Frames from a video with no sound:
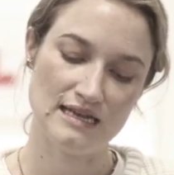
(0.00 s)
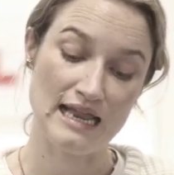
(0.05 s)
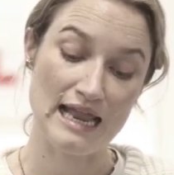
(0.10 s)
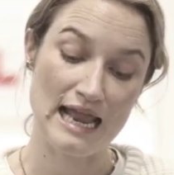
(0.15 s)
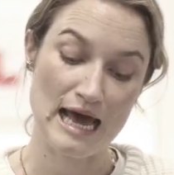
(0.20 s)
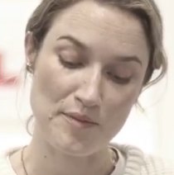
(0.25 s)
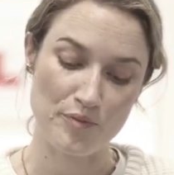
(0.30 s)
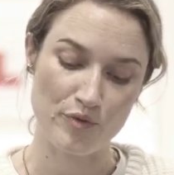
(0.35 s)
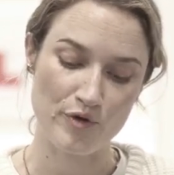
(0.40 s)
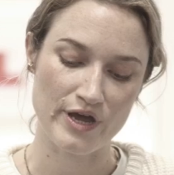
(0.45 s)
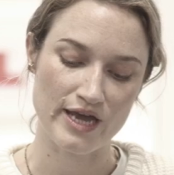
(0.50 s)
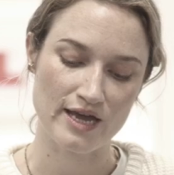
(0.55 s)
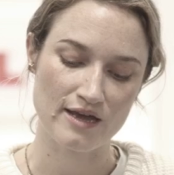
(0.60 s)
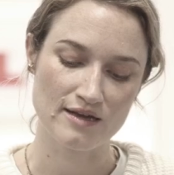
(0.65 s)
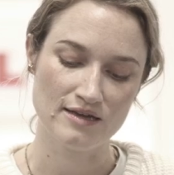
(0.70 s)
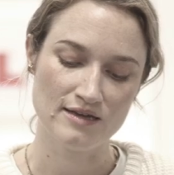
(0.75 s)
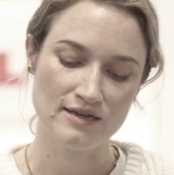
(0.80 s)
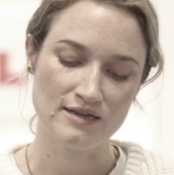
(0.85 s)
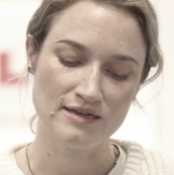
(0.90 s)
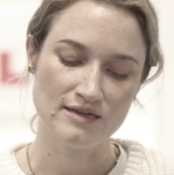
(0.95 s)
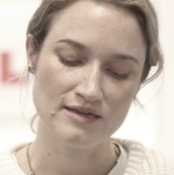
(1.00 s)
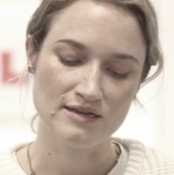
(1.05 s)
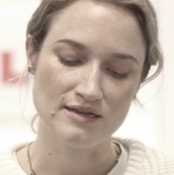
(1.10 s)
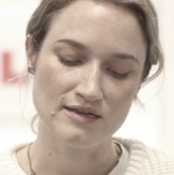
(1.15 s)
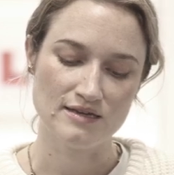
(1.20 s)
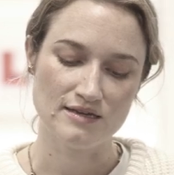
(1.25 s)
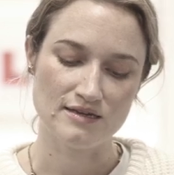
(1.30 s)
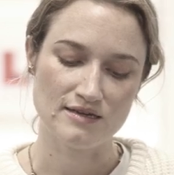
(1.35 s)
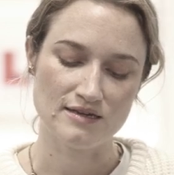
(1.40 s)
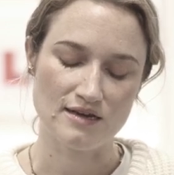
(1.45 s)
Lapwing,
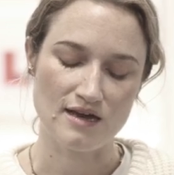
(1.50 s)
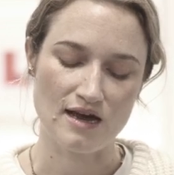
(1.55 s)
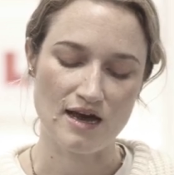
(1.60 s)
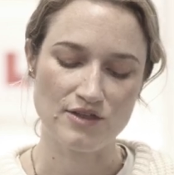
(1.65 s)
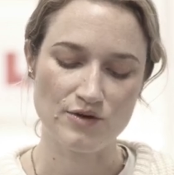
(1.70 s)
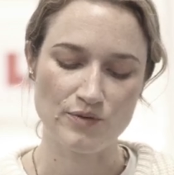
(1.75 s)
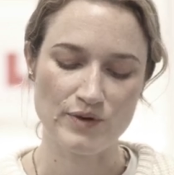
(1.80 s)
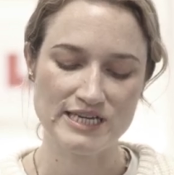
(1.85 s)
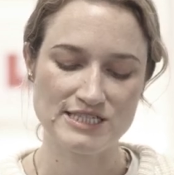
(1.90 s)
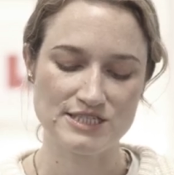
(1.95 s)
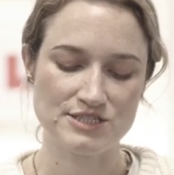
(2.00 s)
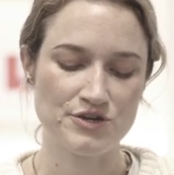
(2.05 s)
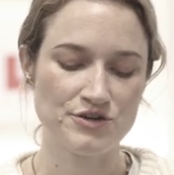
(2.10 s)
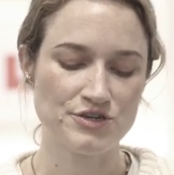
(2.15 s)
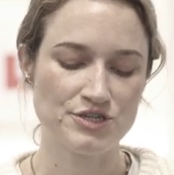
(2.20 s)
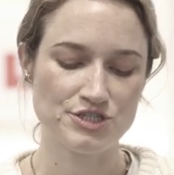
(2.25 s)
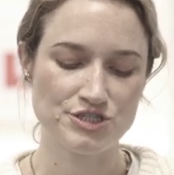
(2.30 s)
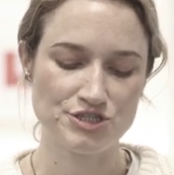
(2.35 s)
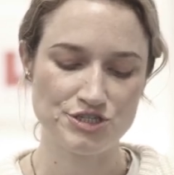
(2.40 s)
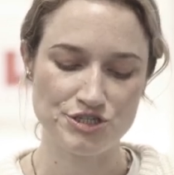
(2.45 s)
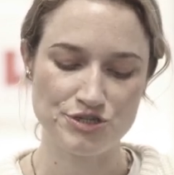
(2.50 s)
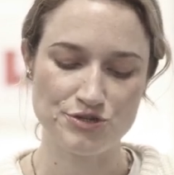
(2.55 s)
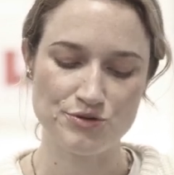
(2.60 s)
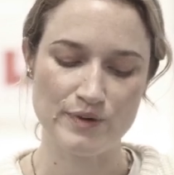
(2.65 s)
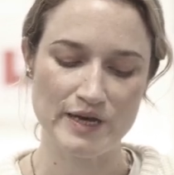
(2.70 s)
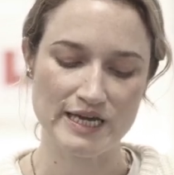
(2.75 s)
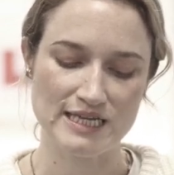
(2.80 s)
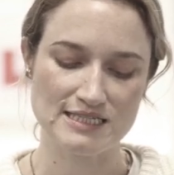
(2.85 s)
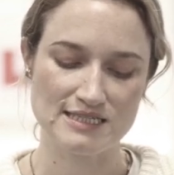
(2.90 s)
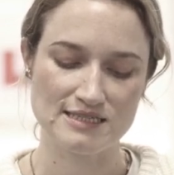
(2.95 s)
otherwise known as
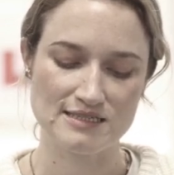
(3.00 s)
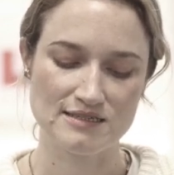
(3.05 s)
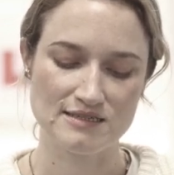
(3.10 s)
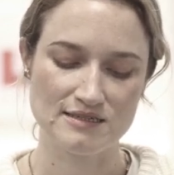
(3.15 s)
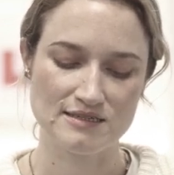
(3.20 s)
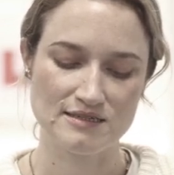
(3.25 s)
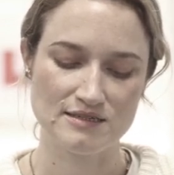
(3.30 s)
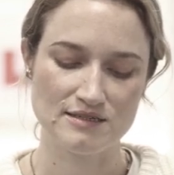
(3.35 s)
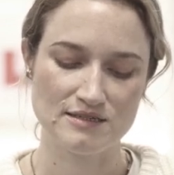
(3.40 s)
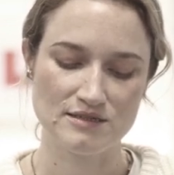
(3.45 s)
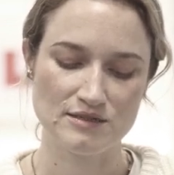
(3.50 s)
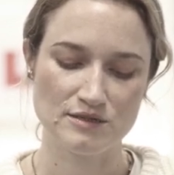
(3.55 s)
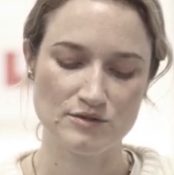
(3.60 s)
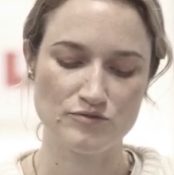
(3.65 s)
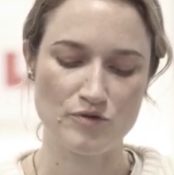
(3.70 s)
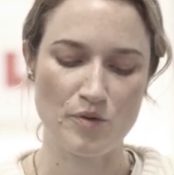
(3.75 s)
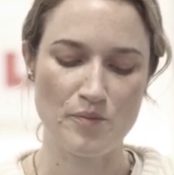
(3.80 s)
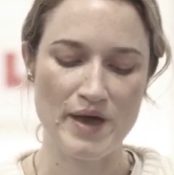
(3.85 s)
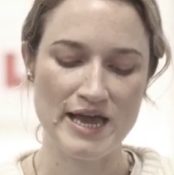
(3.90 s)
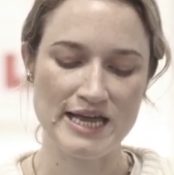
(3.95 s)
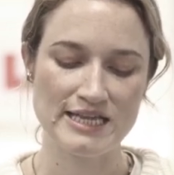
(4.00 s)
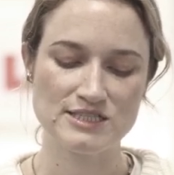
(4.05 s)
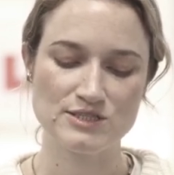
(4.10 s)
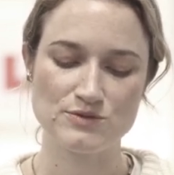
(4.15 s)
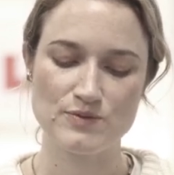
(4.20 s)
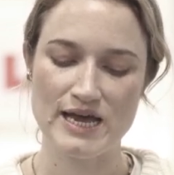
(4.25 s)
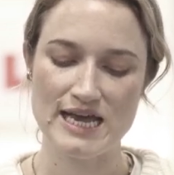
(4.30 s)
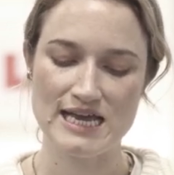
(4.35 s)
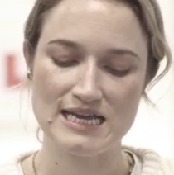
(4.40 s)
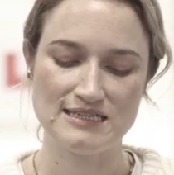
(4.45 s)
Chewit,
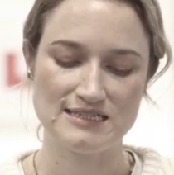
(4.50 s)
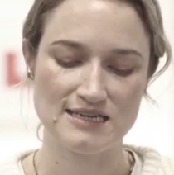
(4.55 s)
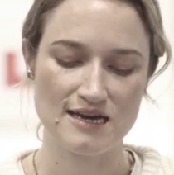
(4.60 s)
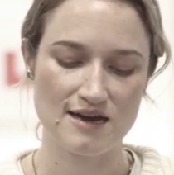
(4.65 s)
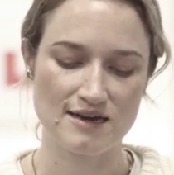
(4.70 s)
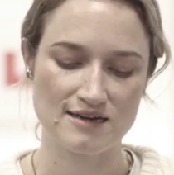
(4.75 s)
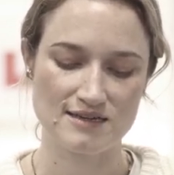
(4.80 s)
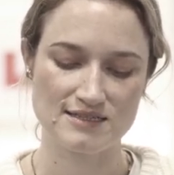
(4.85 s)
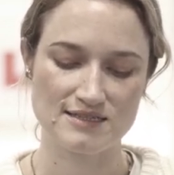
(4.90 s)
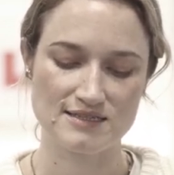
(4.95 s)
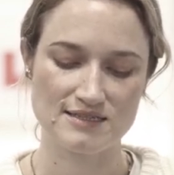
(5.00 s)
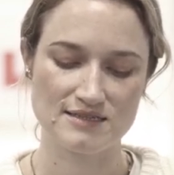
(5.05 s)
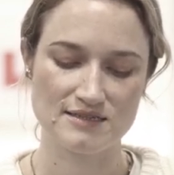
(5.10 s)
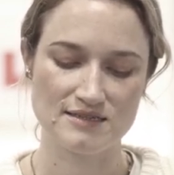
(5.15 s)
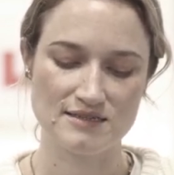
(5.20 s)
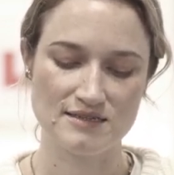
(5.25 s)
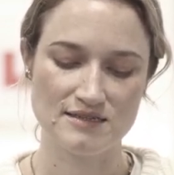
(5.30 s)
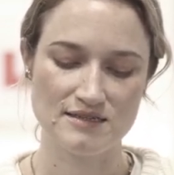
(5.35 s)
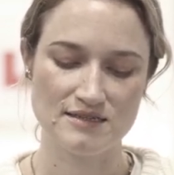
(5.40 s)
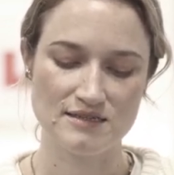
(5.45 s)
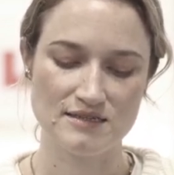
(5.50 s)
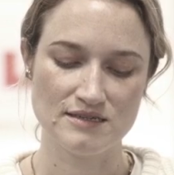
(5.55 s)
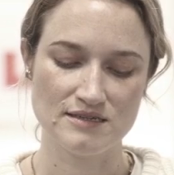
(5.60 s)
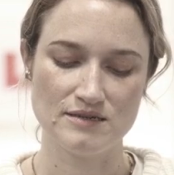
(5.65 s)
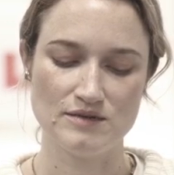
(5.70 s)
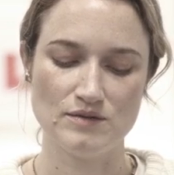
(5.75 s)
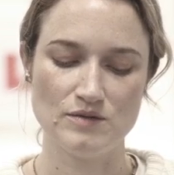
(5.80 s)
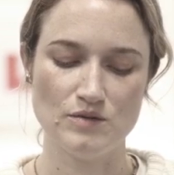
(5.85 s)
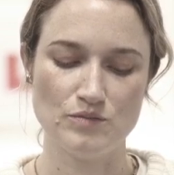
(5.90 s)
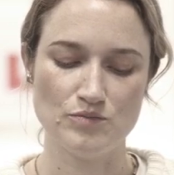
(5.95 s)
remains where he tucks,
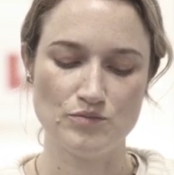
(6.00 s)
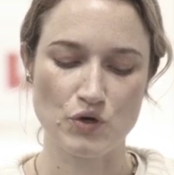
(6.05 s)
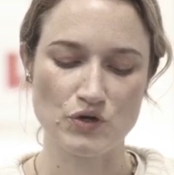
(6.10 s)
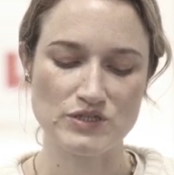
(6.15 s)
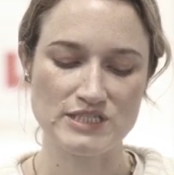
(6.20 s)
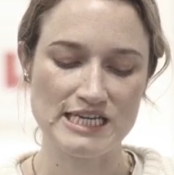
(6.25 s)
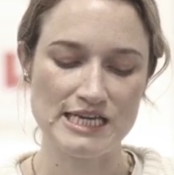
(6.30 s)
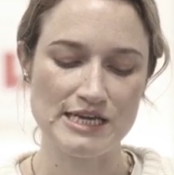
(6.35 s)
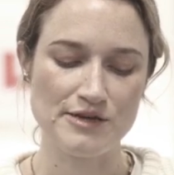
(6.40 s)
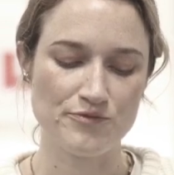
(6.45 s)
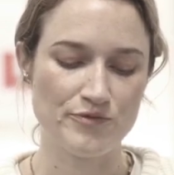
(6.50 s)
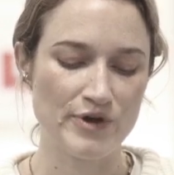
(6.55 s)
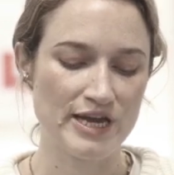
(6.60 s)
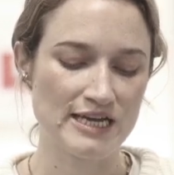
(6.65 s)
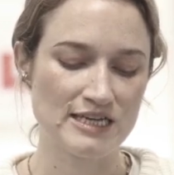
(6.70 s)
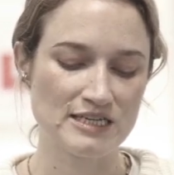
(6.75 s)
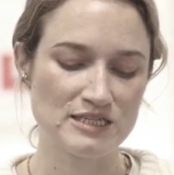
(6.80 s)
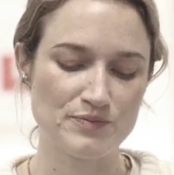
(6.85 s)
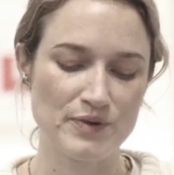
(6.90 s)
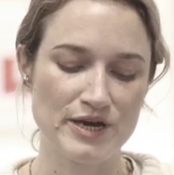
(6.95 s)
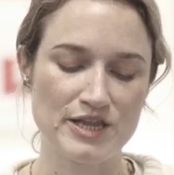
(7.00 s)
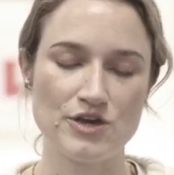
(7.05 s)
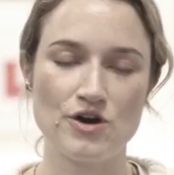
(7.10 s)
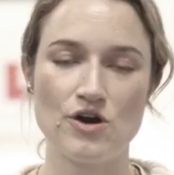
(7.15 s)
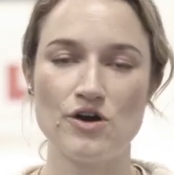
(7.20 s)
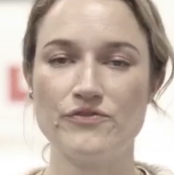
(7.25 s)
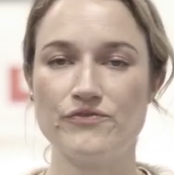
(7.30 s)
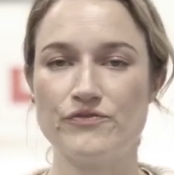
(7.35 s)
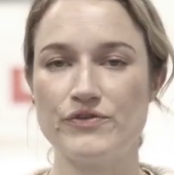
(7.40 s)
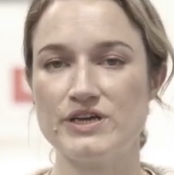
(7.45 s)
body ringed by the
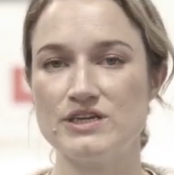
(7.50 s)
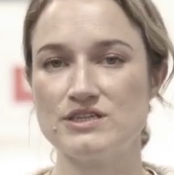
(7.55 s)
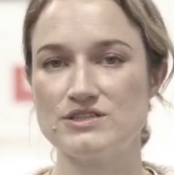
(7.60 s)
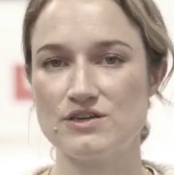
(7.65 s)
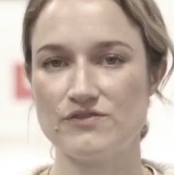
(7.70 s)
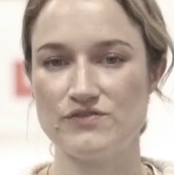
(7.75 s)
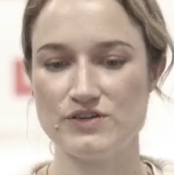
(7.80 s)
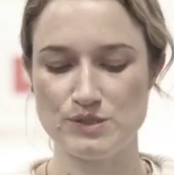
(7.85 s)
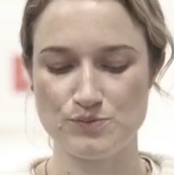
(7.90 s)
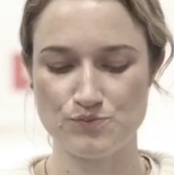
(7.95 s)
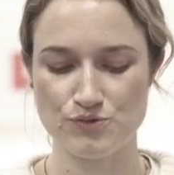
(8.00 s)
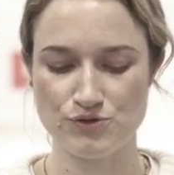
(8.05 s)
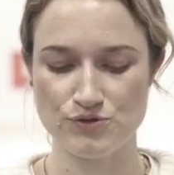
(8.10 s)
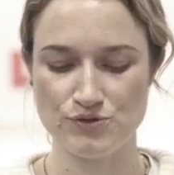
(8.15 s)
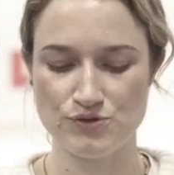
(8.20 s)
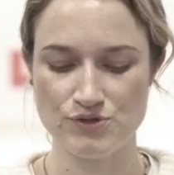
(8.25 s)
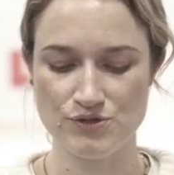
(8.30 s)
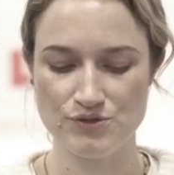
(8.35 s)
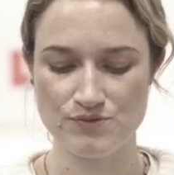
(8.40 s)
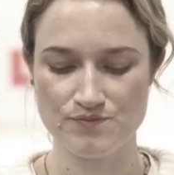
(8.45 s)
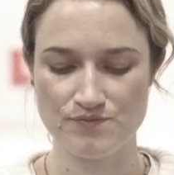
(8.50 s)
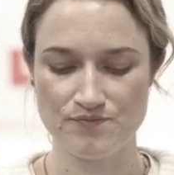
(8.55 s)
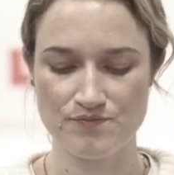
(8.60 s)
offerings of his brood,